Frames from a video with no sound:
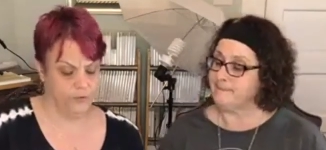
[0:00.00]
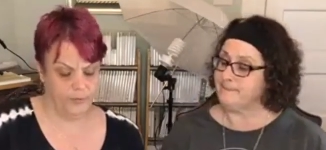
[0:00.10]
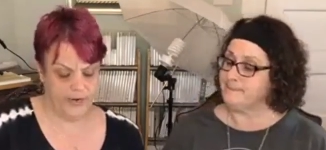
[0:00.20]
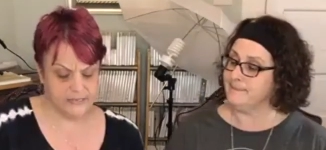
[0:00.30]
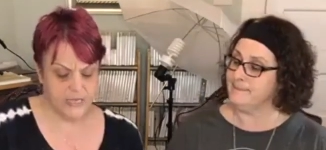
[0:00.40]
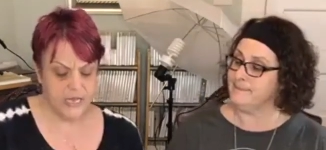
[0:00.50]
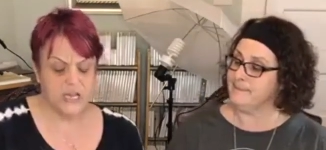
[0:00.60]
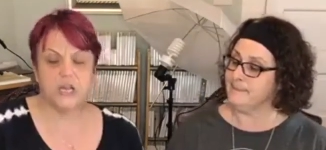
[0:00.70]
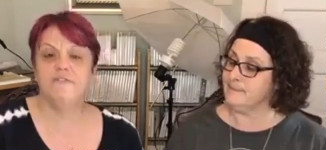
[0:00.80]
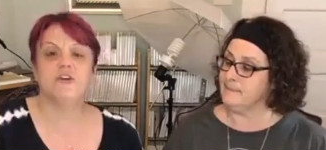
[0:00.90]
Speaker 1: for brides.
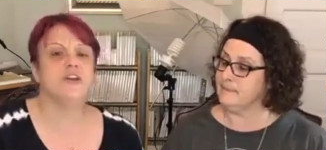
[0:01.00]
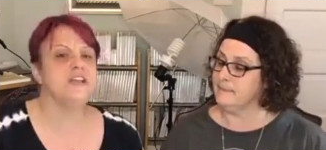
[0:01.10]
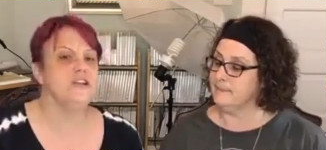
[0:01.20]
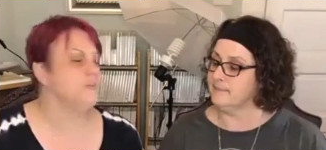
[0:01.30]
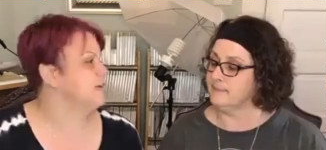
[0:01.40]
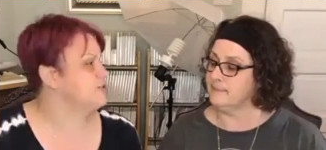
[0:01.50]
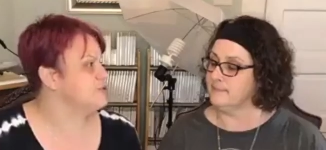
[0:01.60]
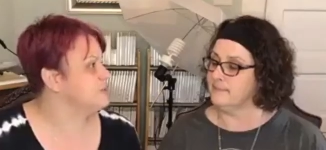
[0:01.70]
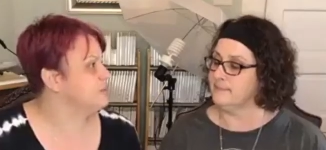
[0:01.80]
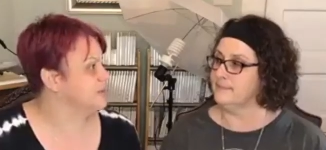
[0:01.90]
Converting your
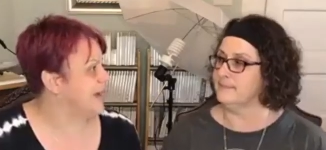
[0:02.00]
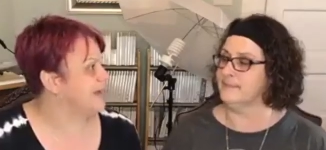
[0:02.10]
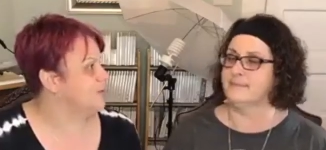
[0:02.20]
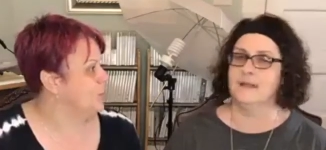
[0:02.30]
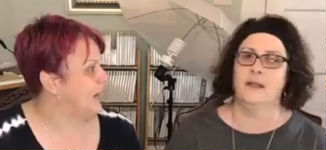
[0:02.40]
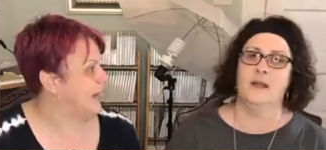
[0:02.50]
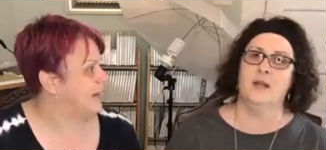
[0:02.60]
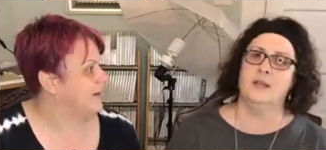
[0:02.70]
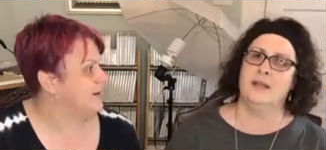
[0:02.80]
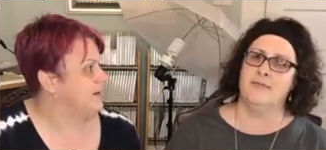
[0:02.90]
pictures to black and
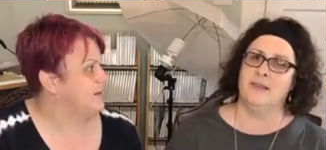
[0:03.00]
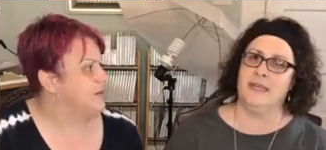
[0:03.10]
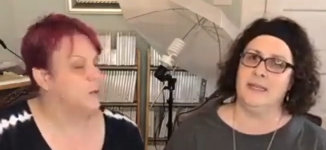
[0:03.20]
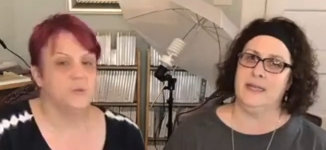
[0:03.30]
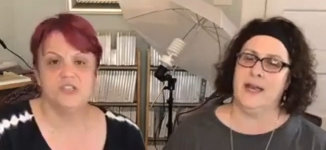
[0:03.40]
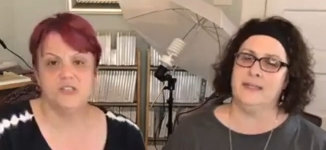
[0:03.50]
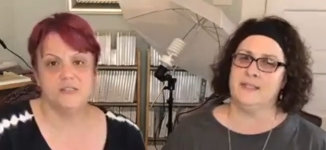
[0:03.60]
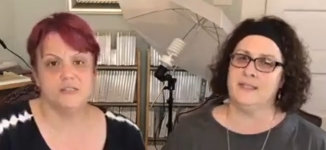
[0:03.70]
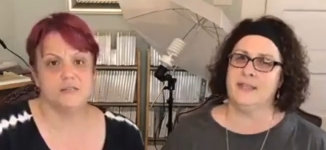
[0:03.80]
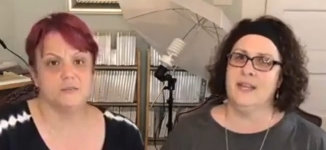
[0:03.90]
white. Lovely. Which I is
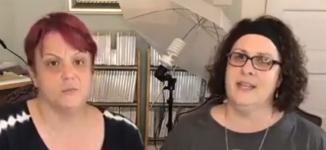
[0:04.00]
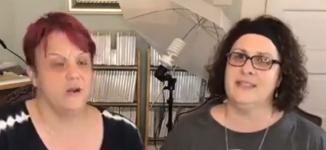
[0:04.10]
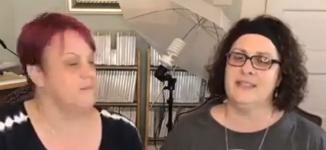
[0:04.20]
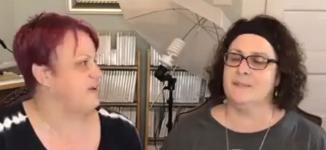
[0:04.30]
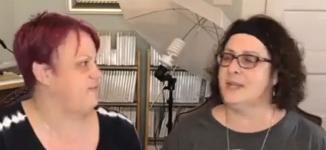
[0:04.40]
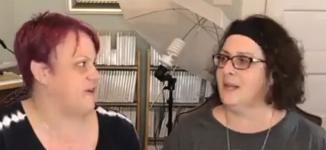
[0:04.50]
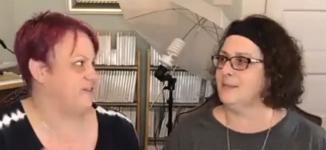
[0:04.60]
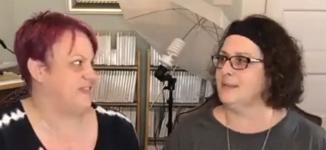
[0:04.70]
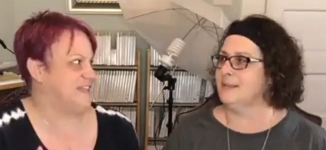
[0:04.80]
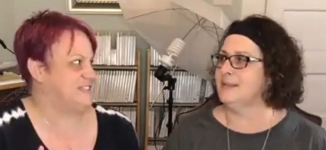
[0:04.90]
just, one of my
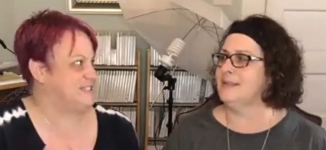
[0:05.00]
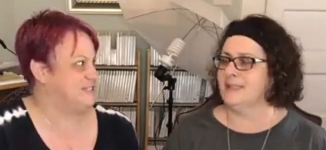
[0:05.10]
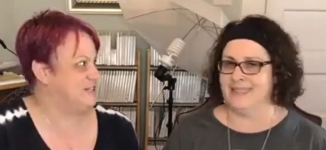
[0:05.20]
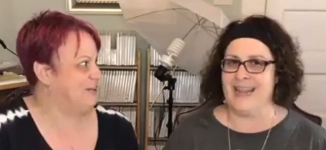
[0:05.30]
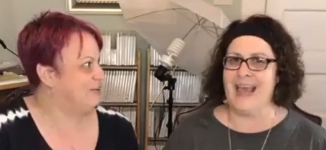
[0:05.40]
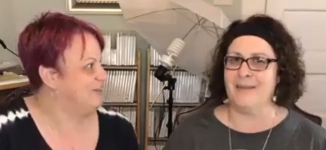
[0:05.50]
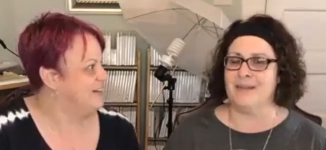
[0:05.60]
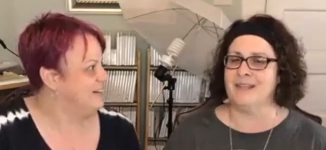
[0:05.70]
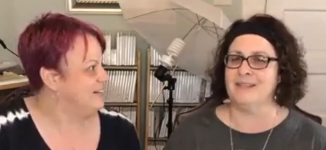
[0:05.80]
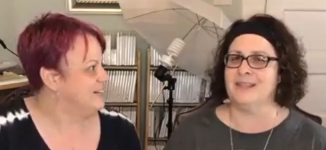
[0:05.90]
favorite things to do. Yeah,
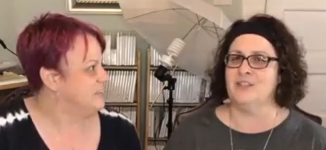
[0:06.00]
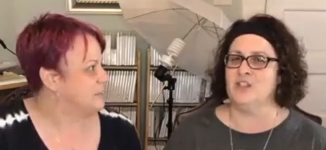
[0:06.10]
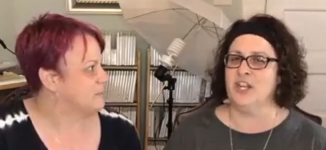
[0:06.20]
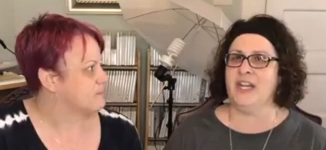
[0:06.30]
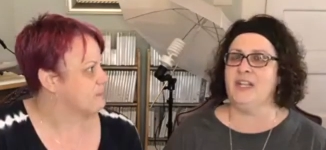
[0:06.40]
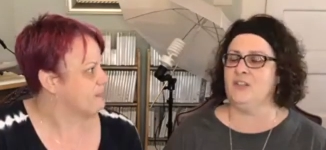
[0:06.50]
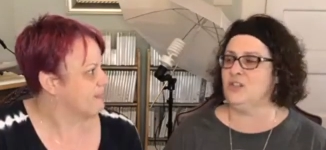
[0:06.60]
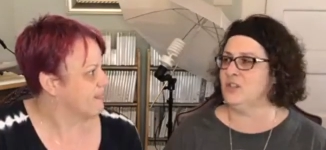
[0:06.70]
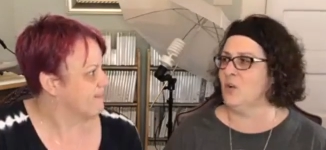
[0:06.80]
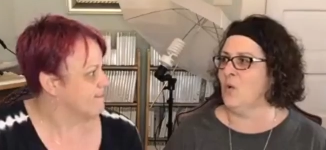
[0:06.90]
because
Speaker 2: it can
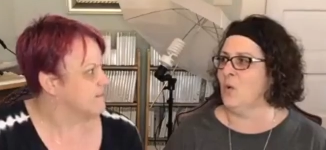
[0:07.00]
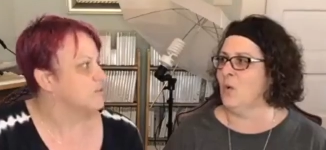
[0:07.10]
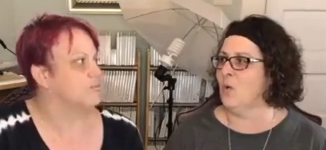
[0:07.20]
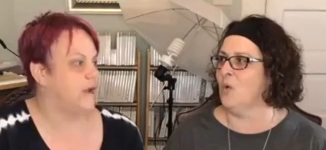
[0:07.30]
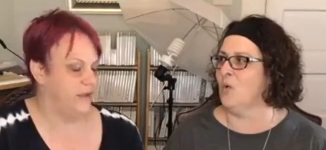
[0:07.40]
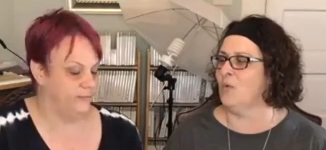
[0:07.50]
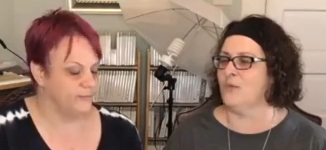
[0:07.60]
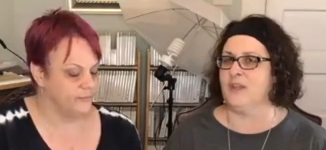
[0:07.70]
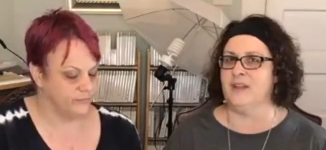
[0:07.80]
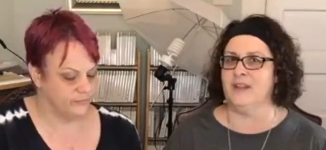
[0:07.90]
change the whole right.
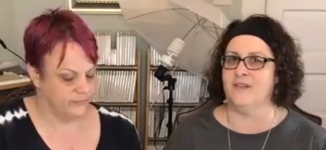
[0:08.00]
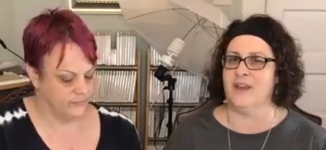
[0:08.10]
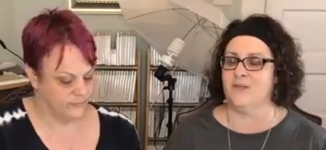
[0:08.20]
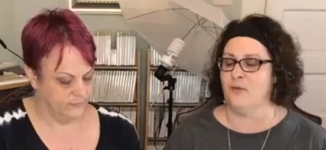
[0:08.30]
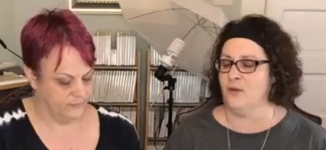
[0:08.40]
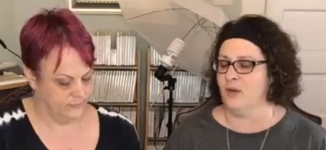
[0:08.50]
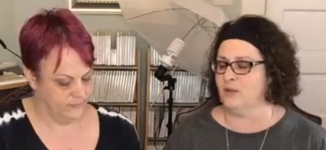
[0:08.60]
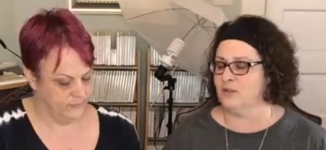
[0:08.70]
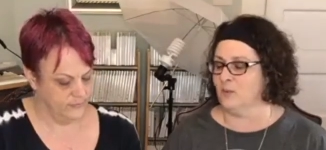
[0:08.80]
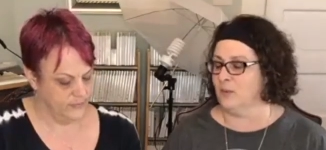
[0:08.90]
feeling of that
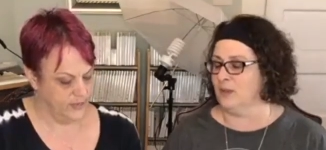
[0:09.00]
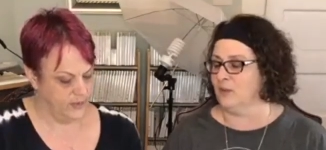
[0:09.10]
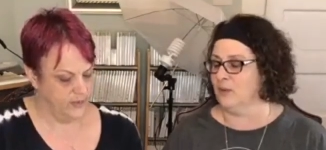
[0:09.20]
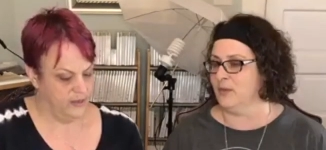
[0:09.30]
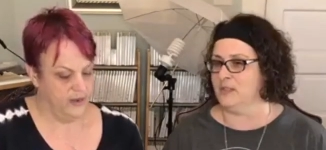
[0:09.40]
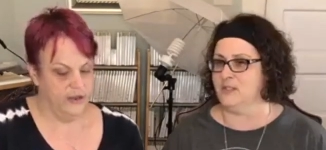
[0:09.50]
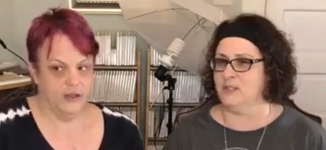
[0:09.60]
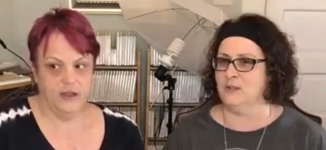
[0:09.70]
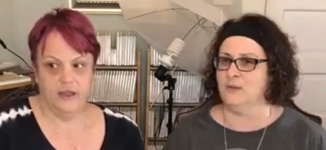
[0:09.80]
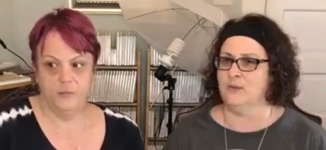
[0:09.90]
photo. It's a really cool thing to
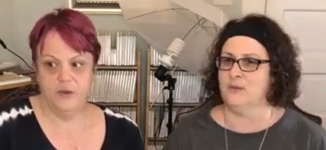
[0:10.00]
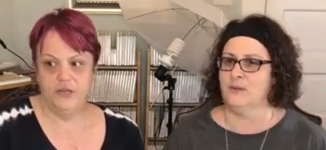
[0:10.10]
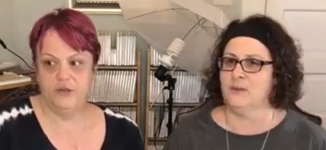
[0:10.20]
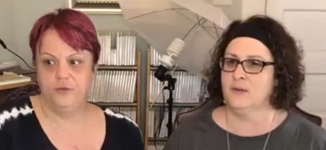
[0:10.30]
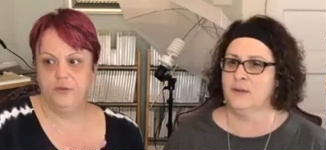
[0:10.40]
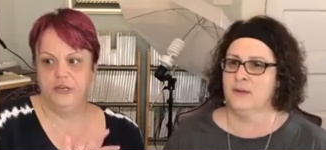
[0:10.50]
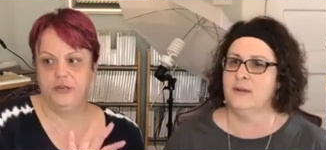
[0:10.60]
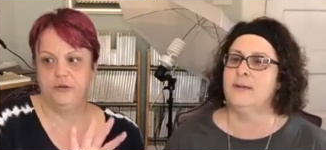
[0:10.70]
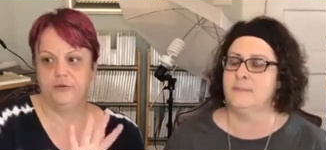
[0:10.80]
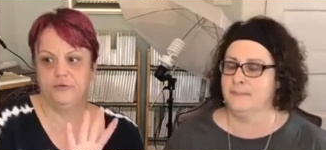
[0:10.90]
do. And
Speaker 1: when you when
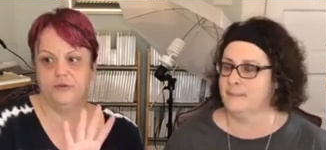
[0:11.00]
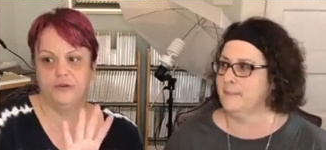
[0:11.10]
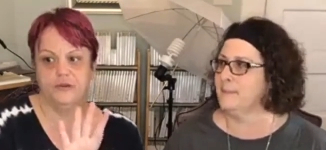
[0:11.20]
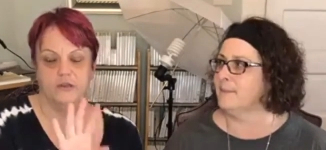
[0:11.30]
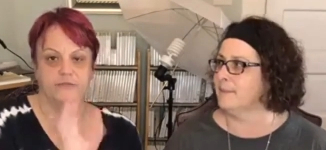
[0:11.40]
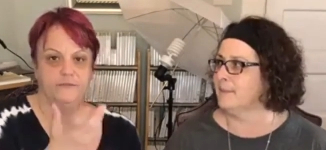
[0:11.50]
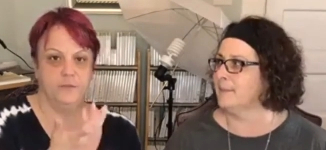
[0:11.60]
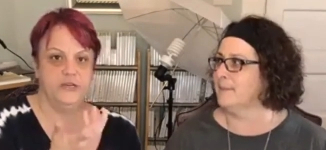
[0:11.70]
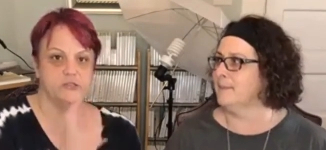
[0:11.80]
you can when